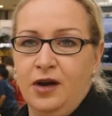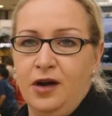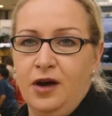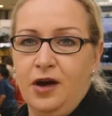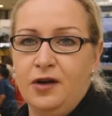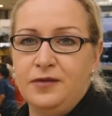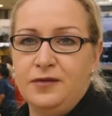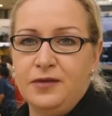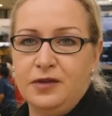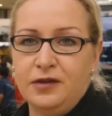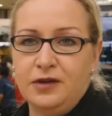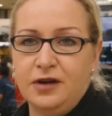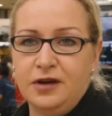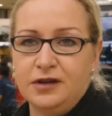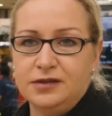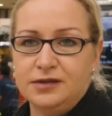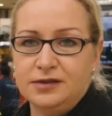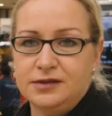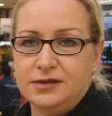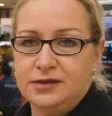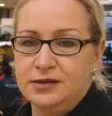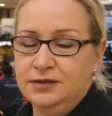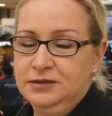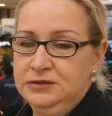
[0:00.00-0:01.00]
Over the
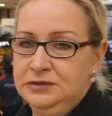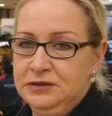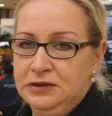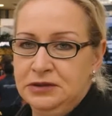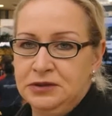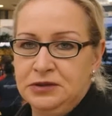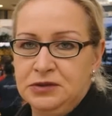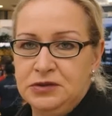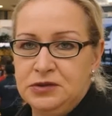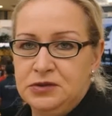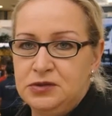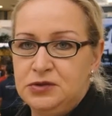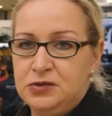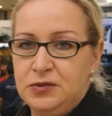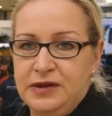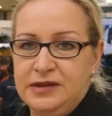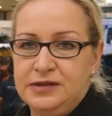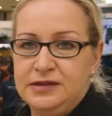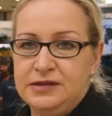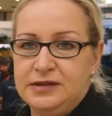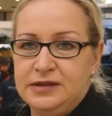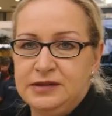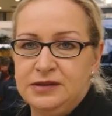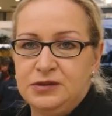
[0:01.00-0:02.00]
last
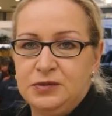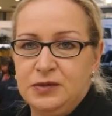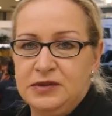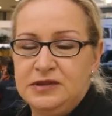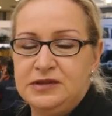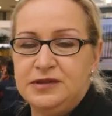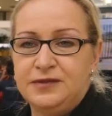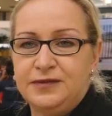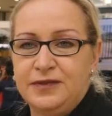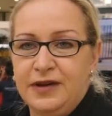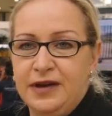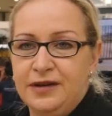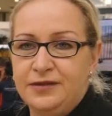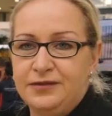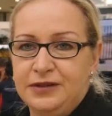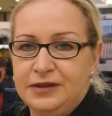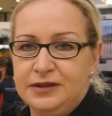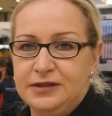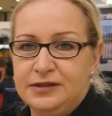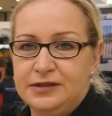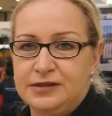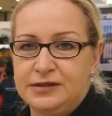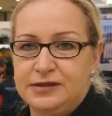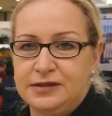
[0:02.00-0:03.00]
20-25
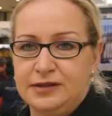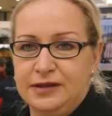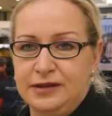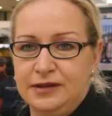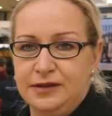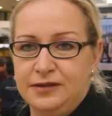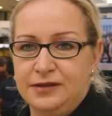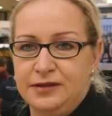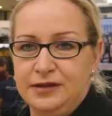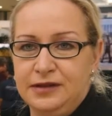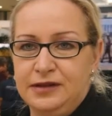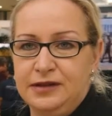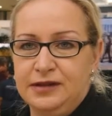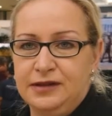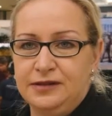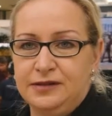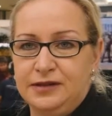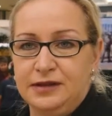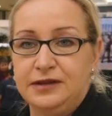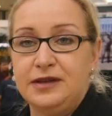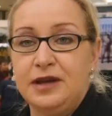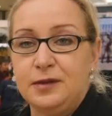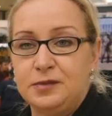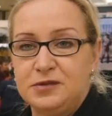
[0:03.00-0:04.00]
years,
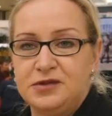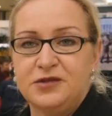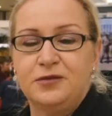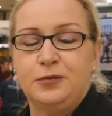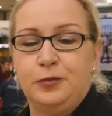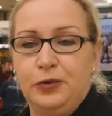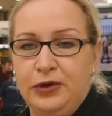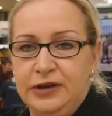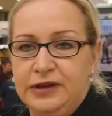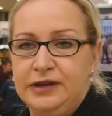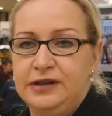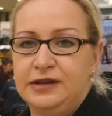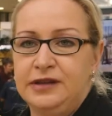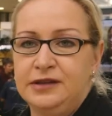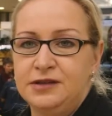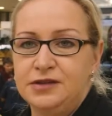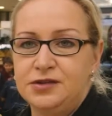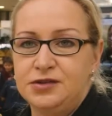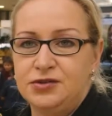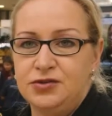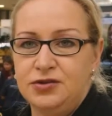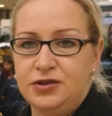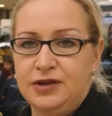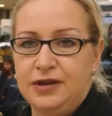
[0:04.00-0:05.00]
the captive breeding
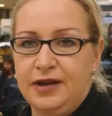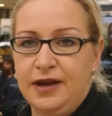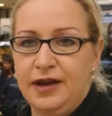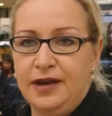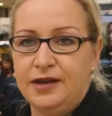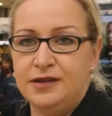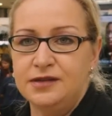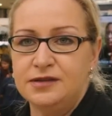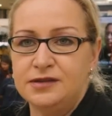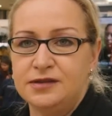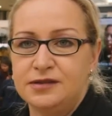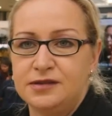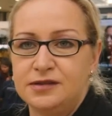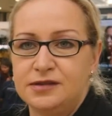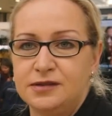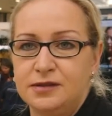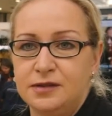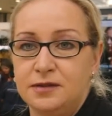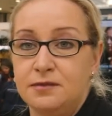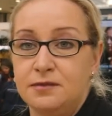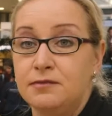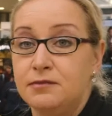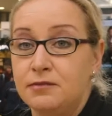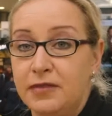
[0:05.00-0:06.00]
industry has
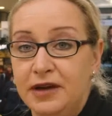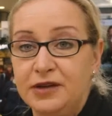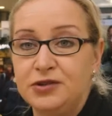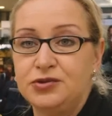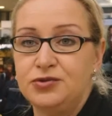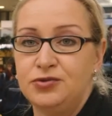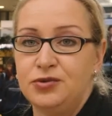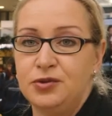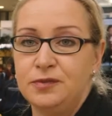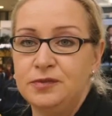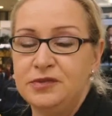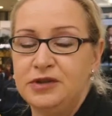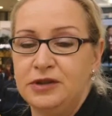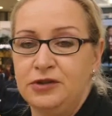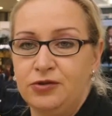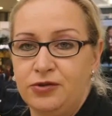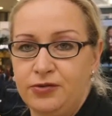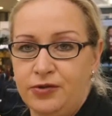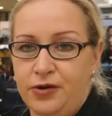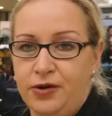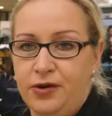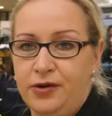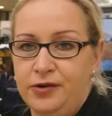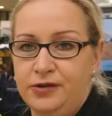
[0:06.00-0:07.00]
mushroomed
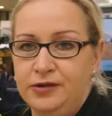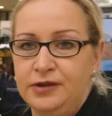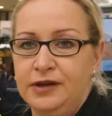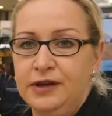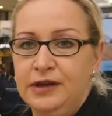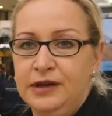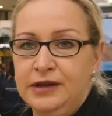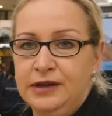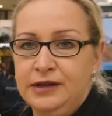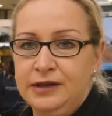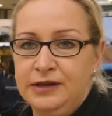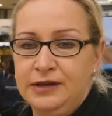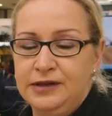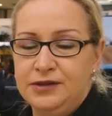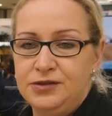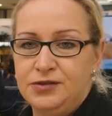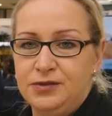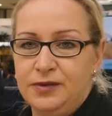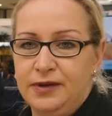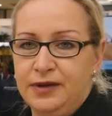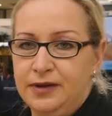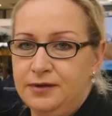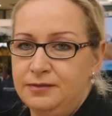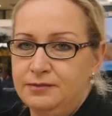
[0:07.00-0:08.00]
and grown
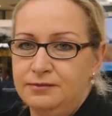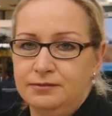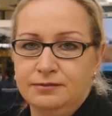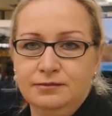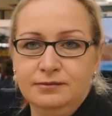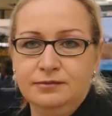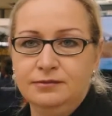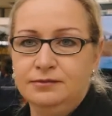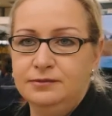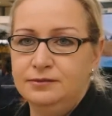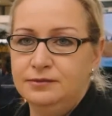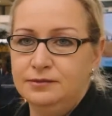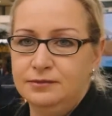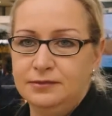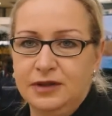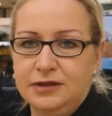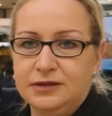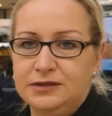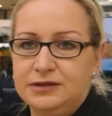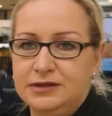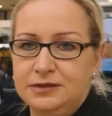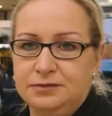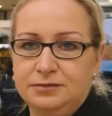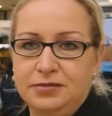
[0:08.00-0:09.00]
into a
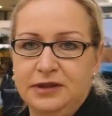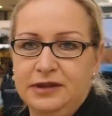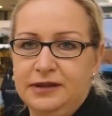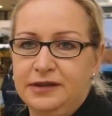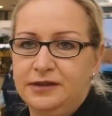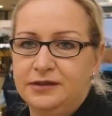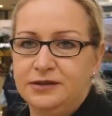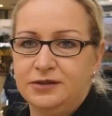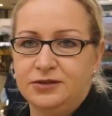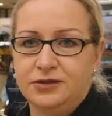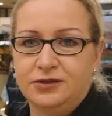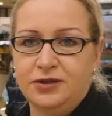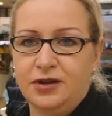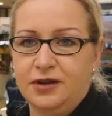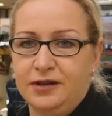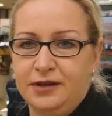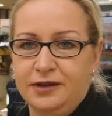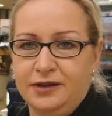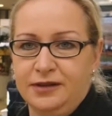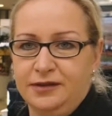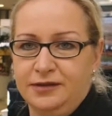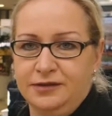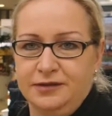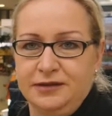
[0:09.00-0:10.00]

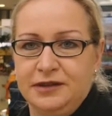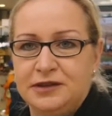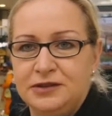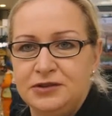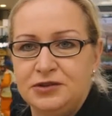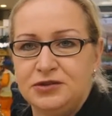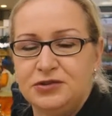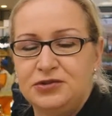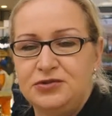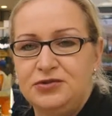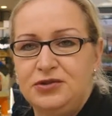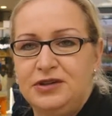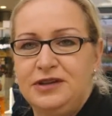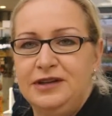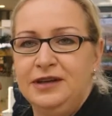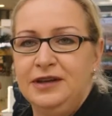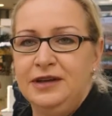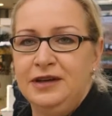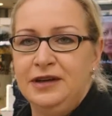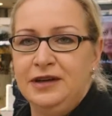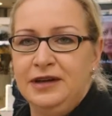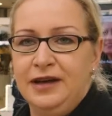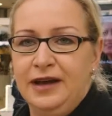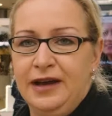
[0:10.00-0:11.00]
multi-billion-dollar industry.
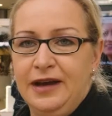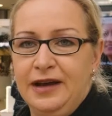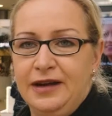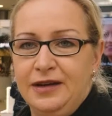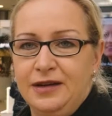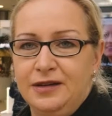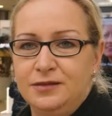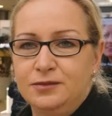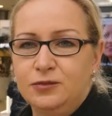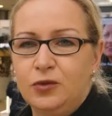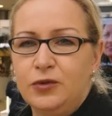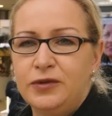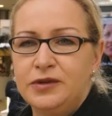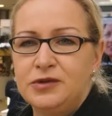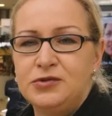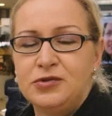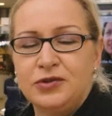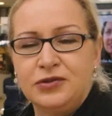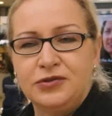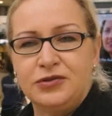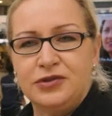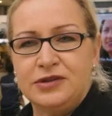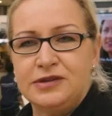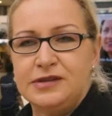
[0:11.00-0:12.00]
More than
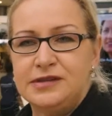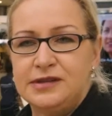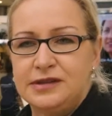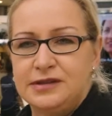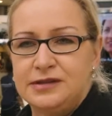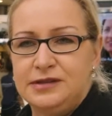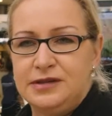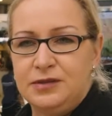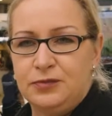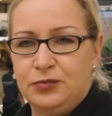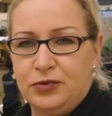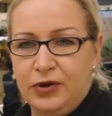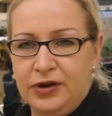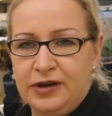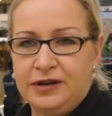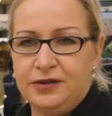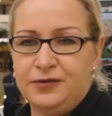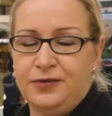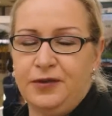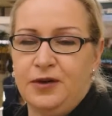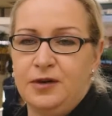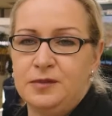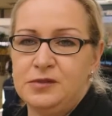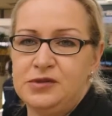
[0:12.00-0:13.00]
260
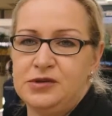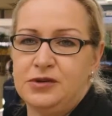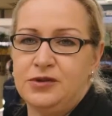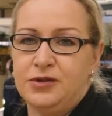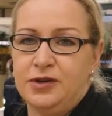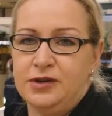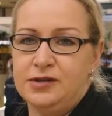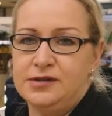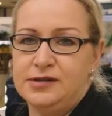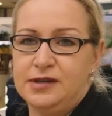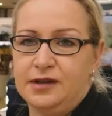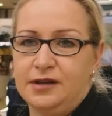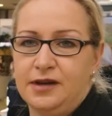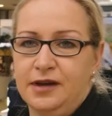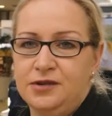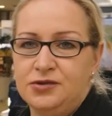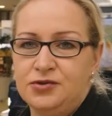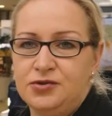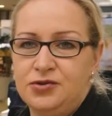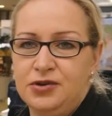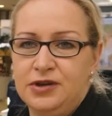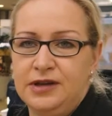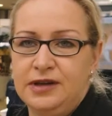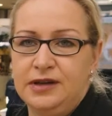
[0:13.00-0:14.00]
breeding farms across the
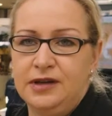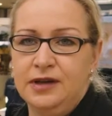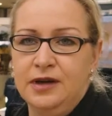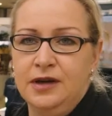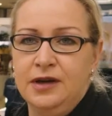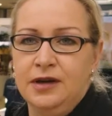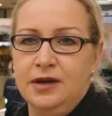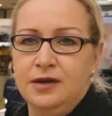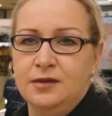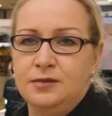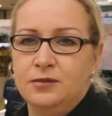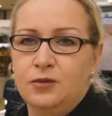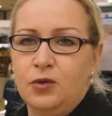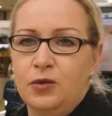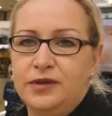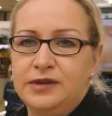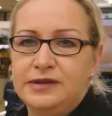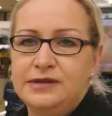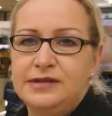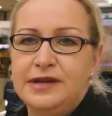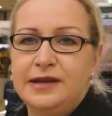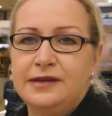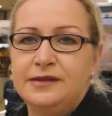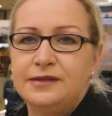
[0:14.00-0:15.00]
country, more
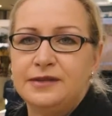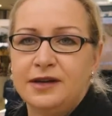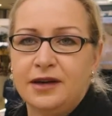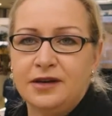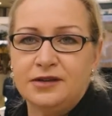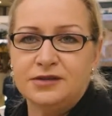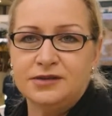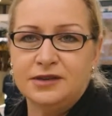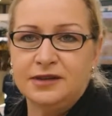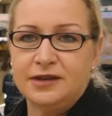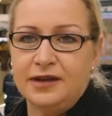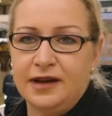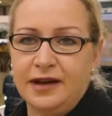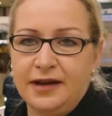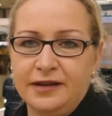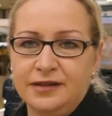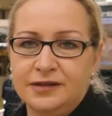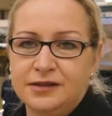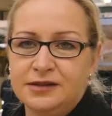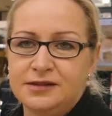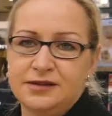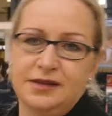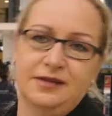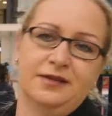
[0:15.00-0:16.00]
than 10,000
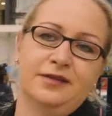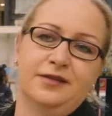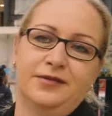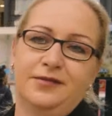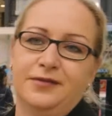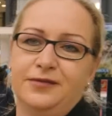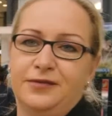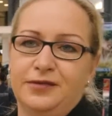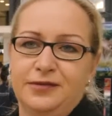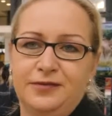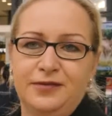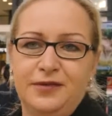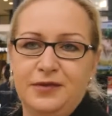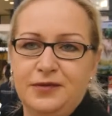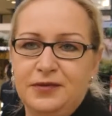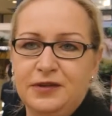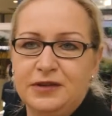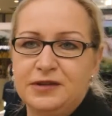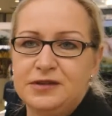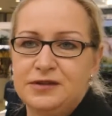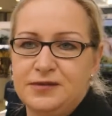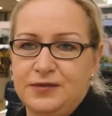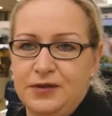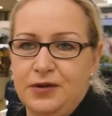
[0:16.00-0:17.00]
lions, and the
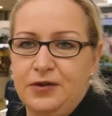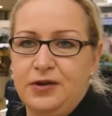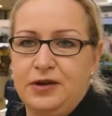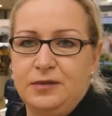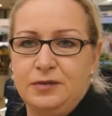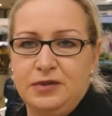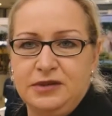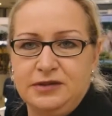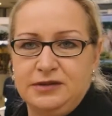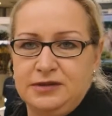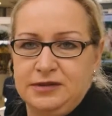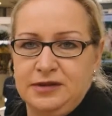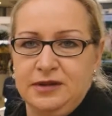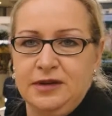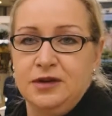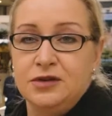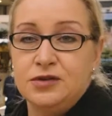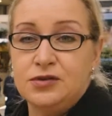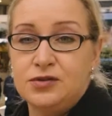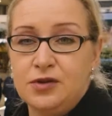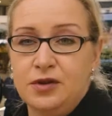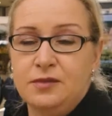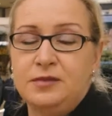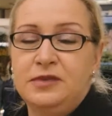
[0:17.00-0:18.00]
figures vary, but
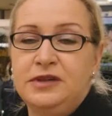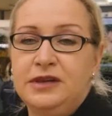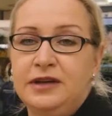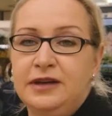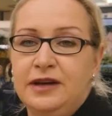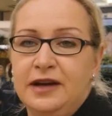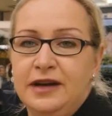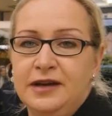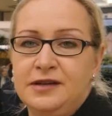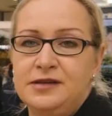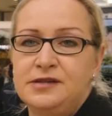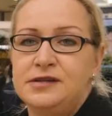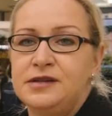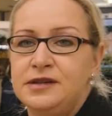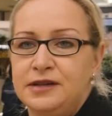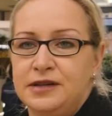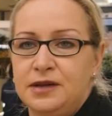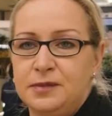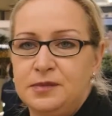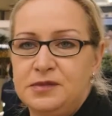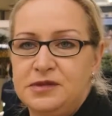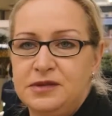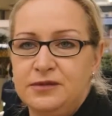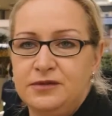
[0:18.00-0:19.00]
so many lions in
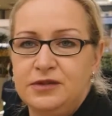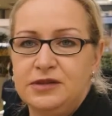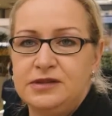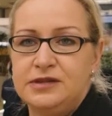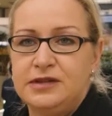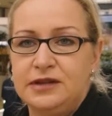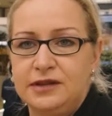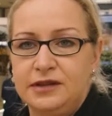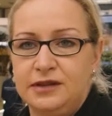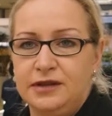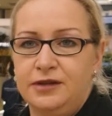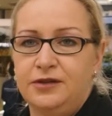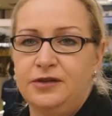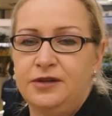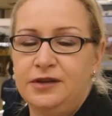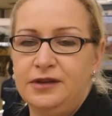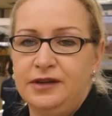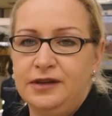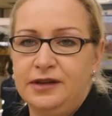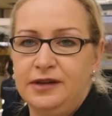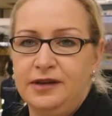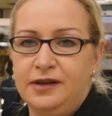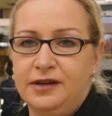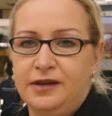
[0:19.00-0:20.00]
captivity year
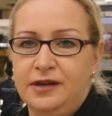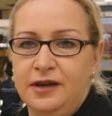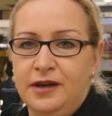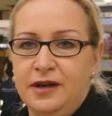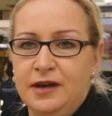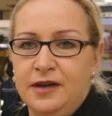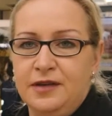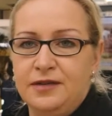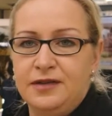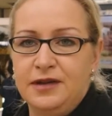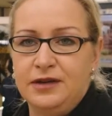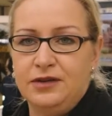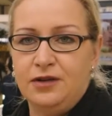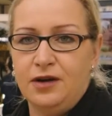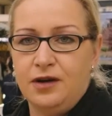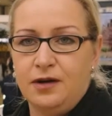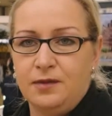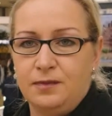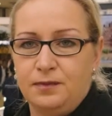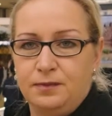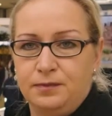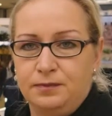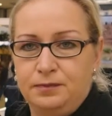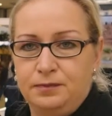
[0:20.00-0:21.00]
on year that are